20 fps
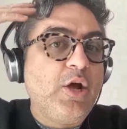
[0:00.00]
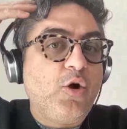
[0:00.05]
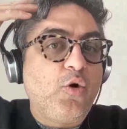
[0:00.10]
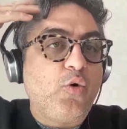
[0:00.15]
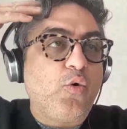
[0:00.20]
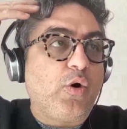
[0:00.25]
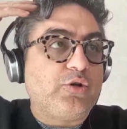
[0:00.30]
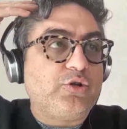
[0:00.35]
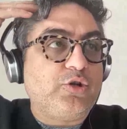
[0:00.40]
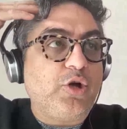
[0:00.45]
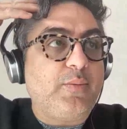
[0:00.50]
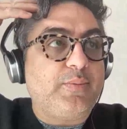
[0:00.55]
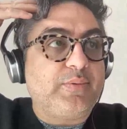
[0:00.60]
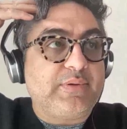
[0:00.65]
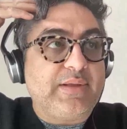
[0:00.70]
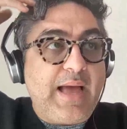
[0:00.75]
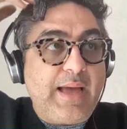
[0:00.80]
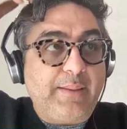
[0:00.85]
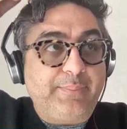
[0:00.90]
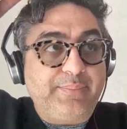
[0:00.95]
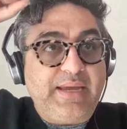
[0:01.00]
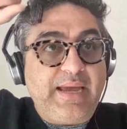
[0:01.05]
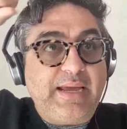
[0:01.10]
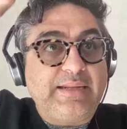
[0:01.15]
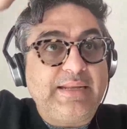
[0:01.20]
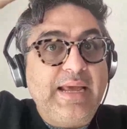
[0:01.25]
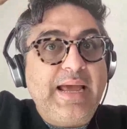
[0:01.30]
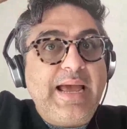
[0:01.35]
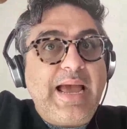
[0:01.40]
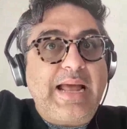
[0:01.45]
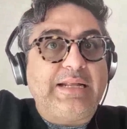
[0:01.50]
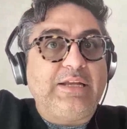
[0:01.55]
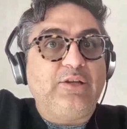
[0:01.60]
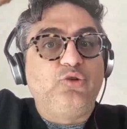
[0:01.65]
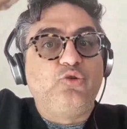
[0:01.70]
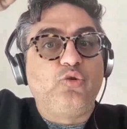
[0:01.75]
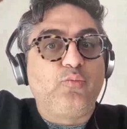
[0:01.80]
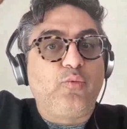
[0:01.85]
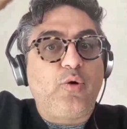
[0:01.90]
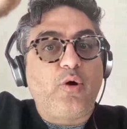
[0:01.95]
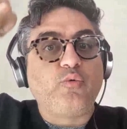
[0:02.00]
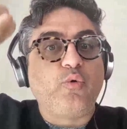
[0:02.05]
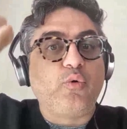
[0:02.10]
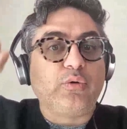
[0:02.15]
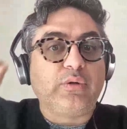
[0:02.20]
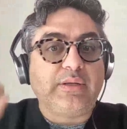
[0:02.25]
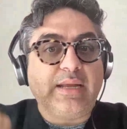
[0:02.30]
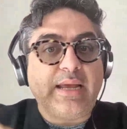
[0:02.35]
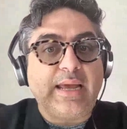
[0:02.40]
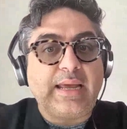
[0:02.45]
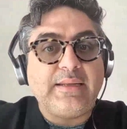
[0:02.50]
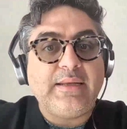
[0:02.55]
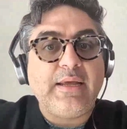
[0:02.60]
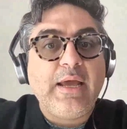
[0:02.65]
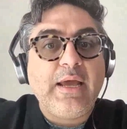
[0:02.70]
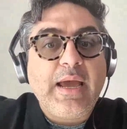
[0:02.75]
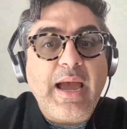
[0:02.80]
or a top of a Happy Head and then Dermaroll it in,